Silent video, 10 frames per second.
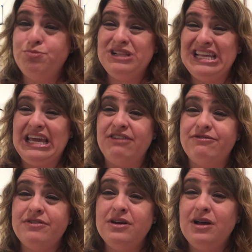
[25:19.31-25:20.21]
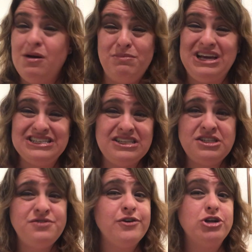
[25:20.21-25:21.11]
believe, because this
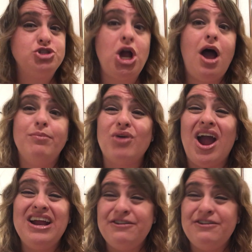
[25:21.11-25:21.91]
is for your job, right?